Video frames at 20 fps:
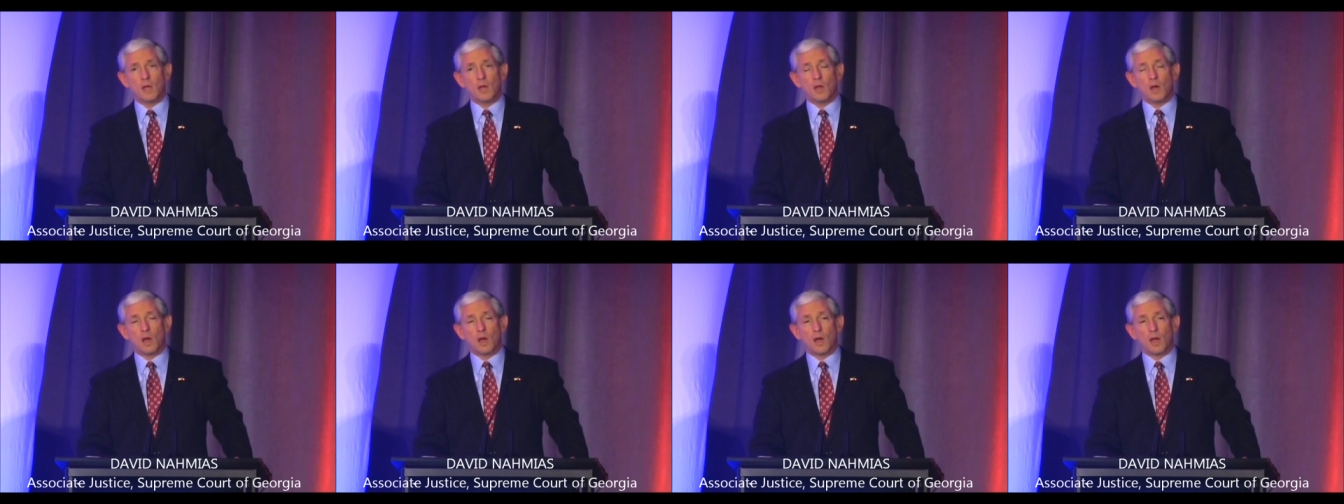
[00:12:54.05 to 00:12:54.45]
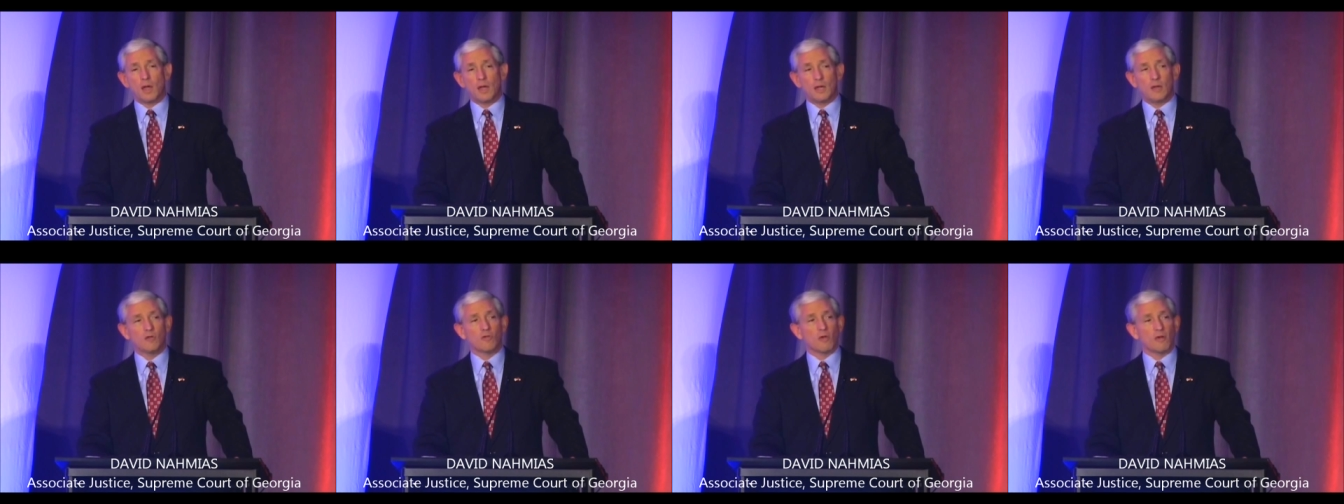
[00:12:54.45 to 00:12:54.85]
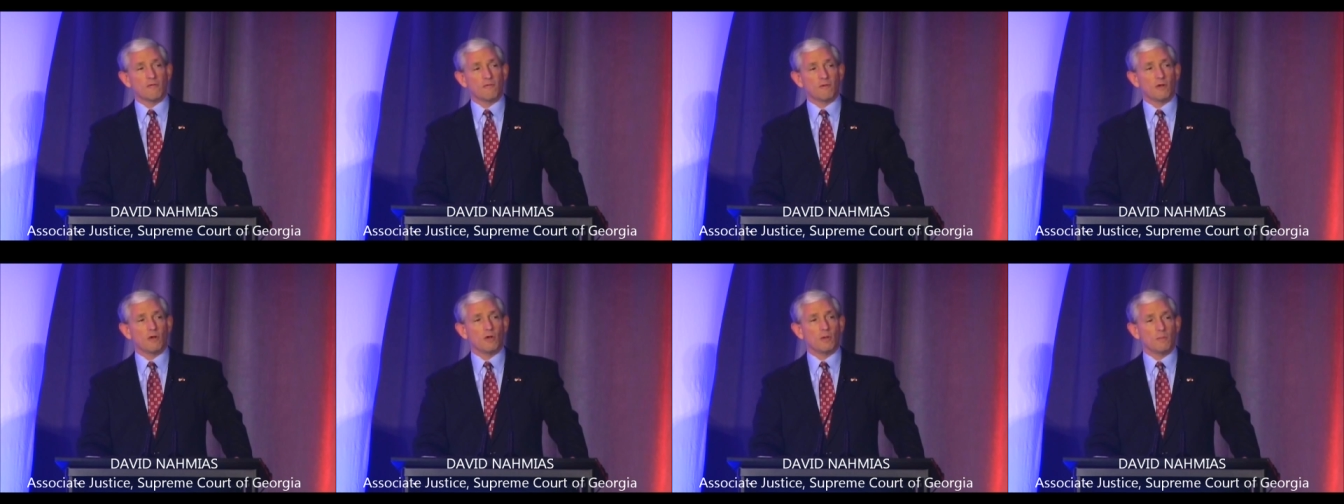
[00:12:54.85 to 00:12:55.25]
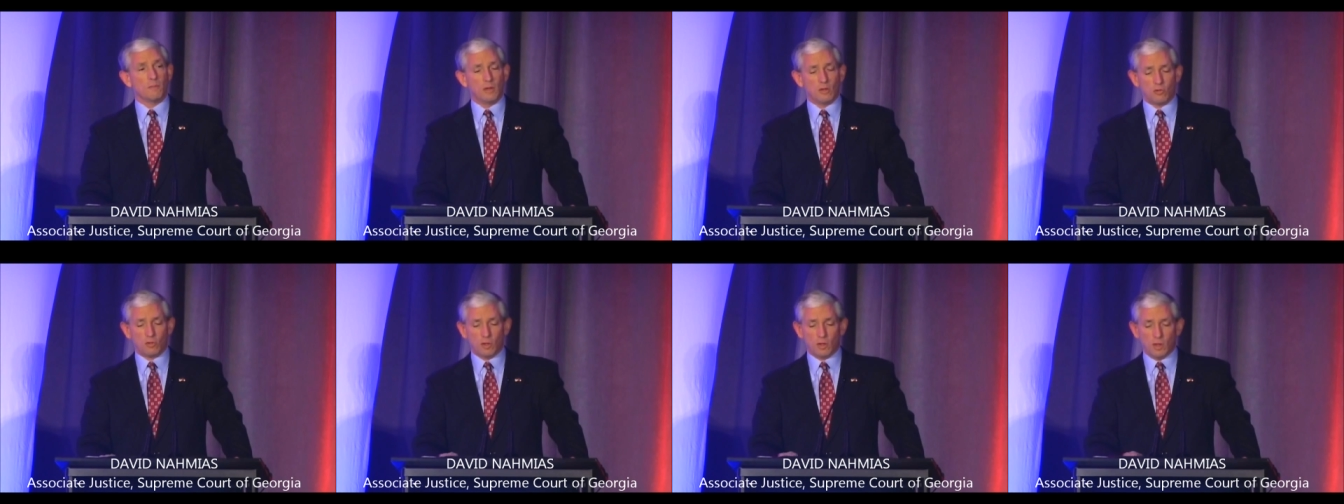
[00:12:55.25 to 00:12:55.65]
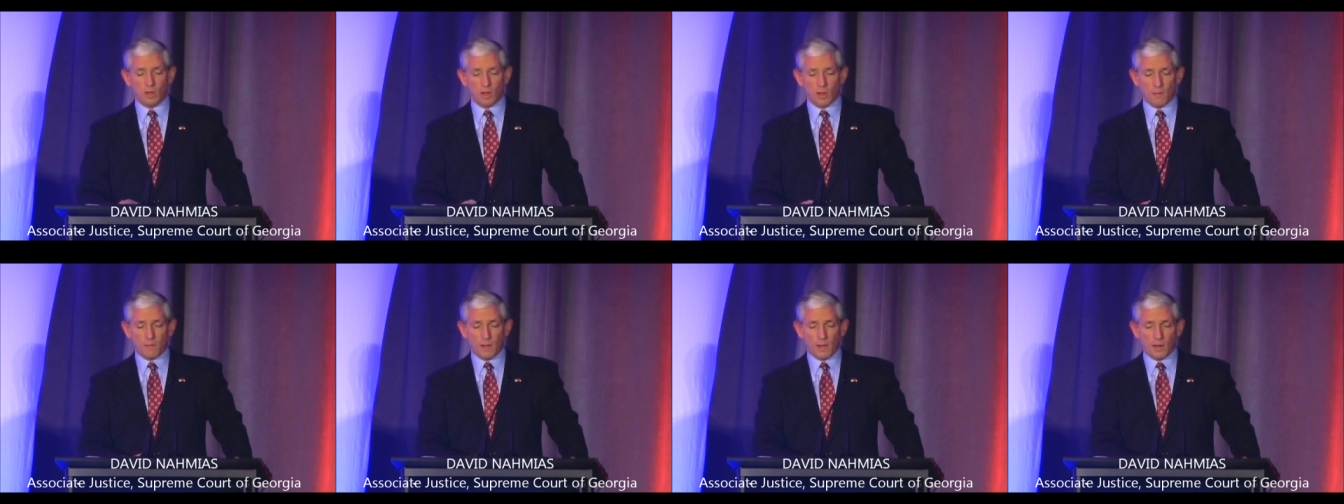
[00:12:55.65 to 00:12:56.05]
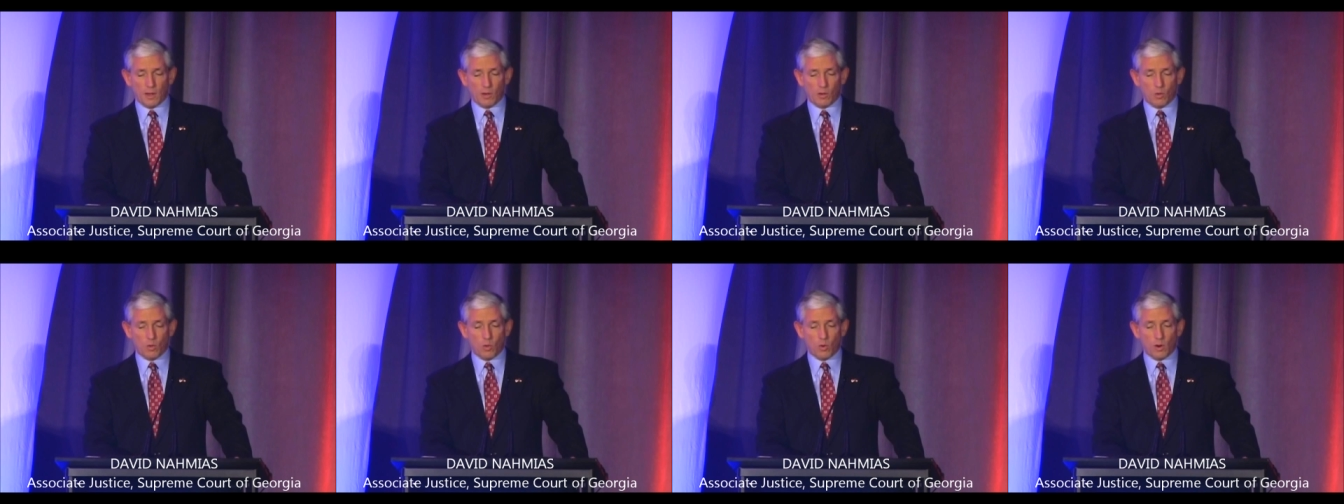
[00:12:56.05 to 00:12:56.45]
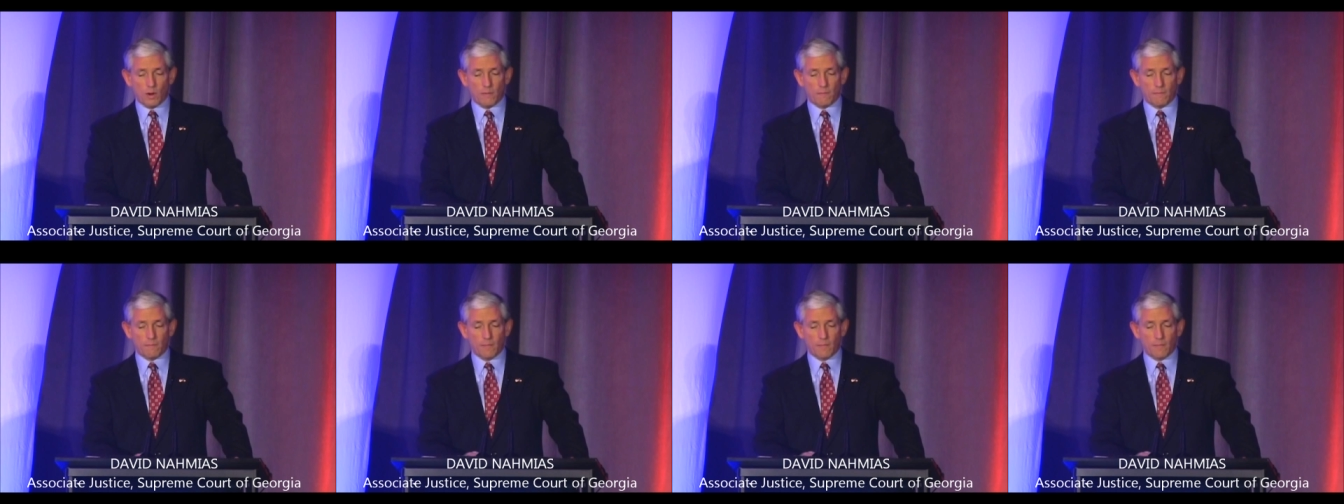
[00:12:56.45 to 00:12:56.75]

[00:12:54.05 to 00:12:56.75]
uh, it is a very busy appellate court.